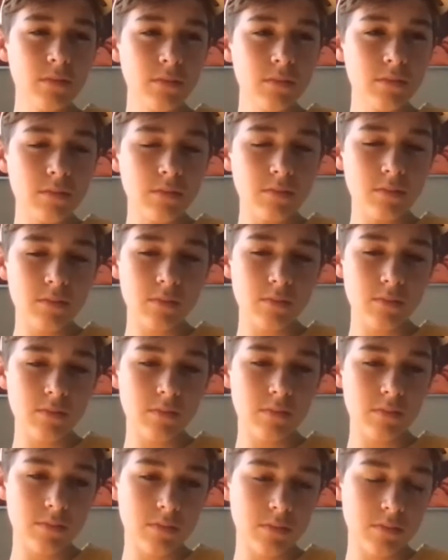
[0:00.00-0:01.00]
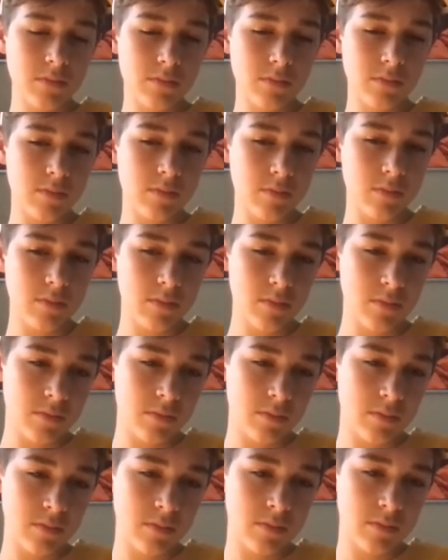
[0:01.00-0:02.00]

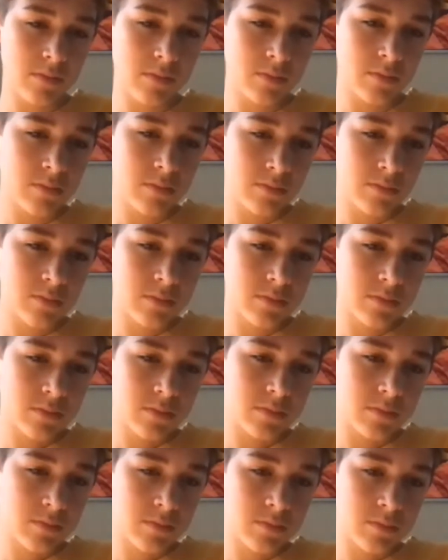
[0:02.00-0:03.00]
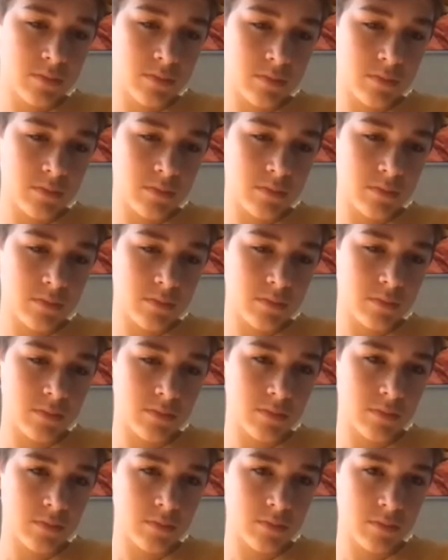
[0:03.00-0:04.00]

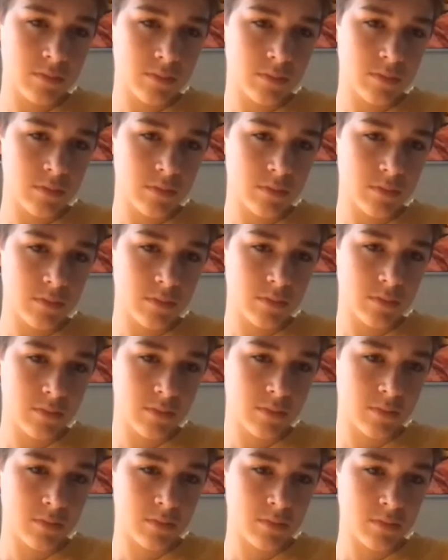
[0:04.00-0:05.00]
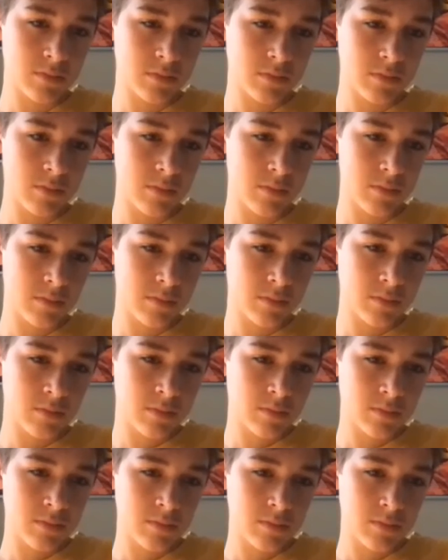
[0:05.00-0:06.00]

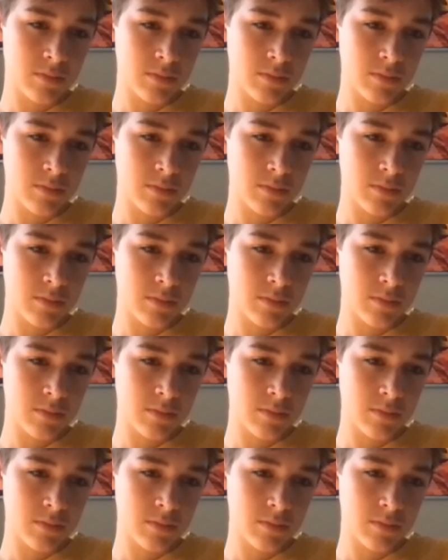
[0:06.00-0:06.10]
(silent)